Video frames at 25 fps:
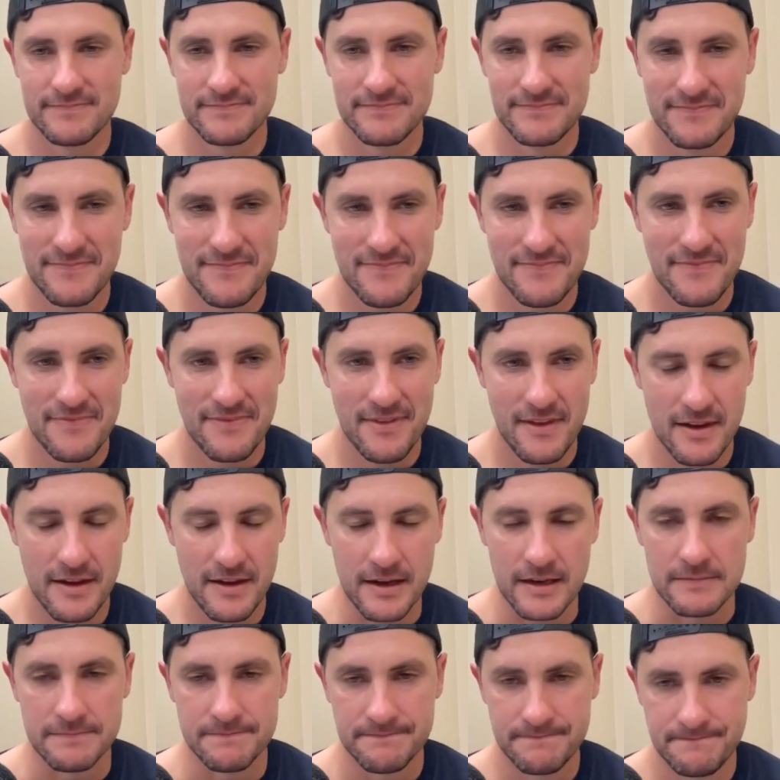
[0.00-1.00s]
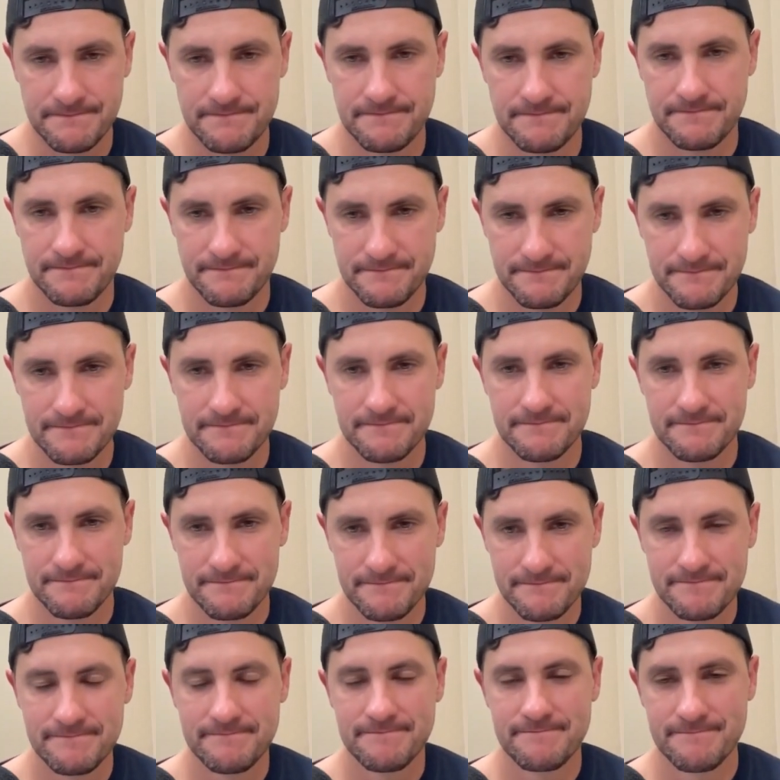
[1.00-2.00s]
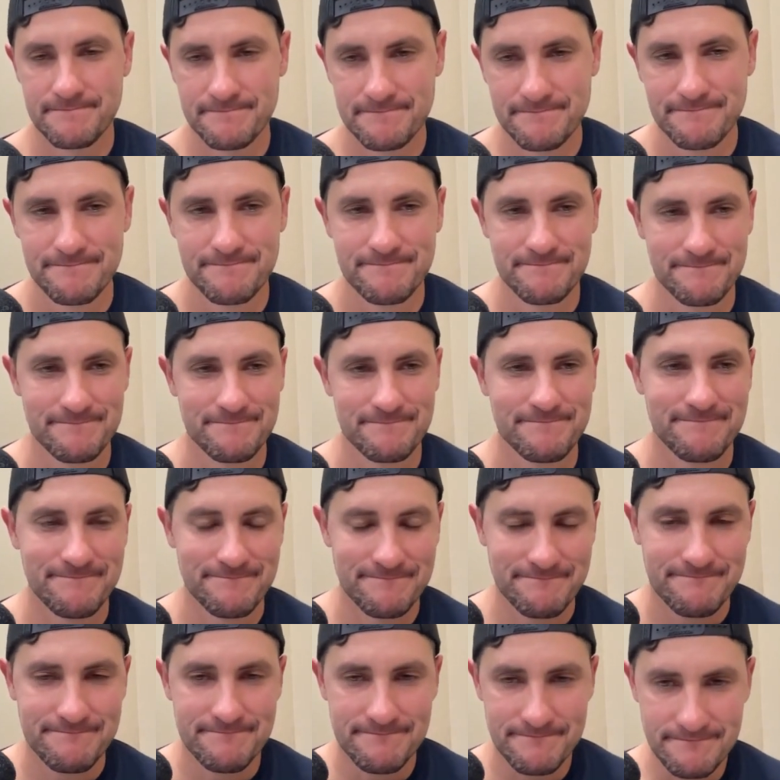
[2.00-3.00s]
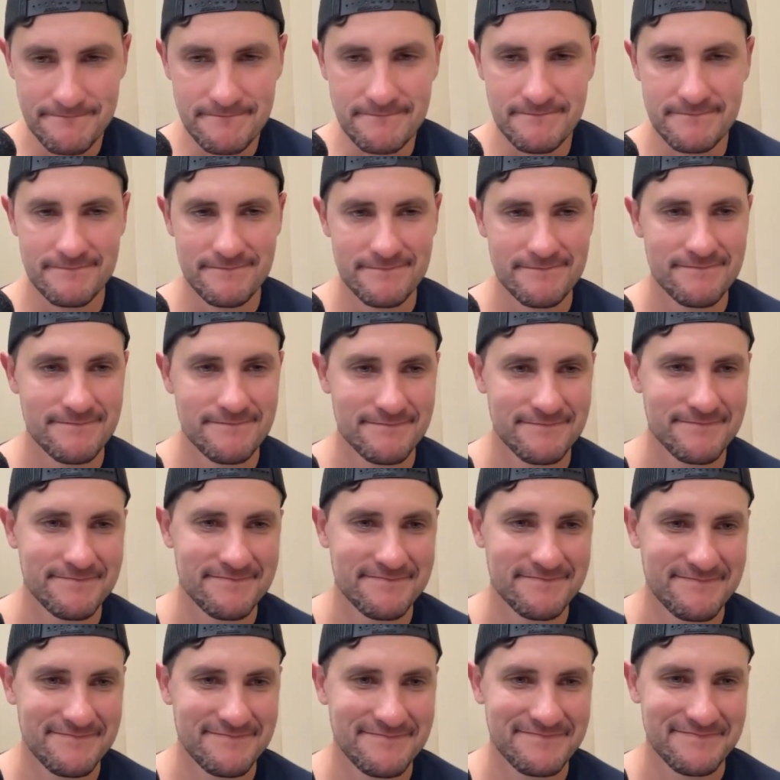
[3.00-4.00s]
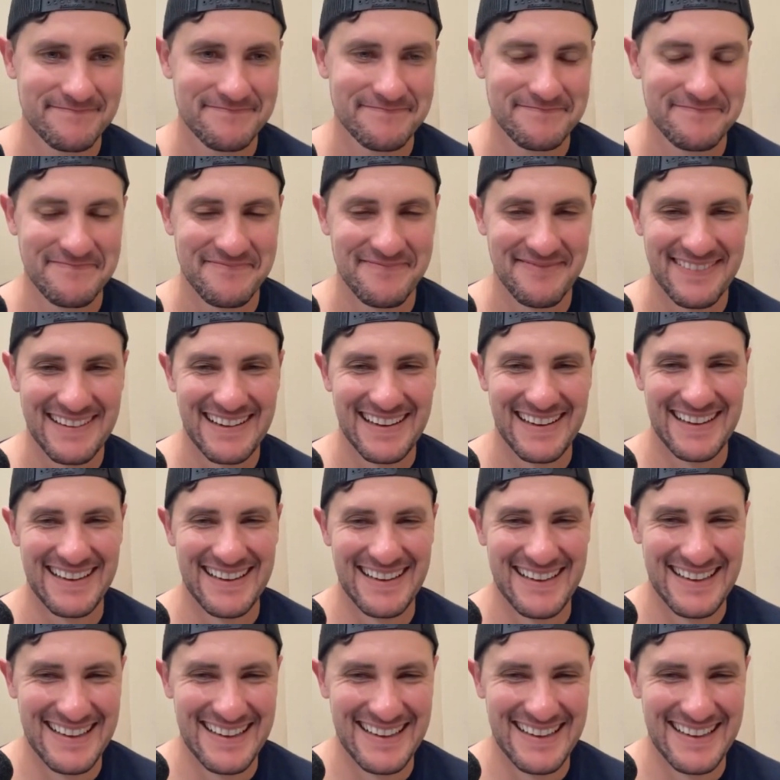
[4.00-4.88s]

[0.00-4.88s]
The person shown says nothing.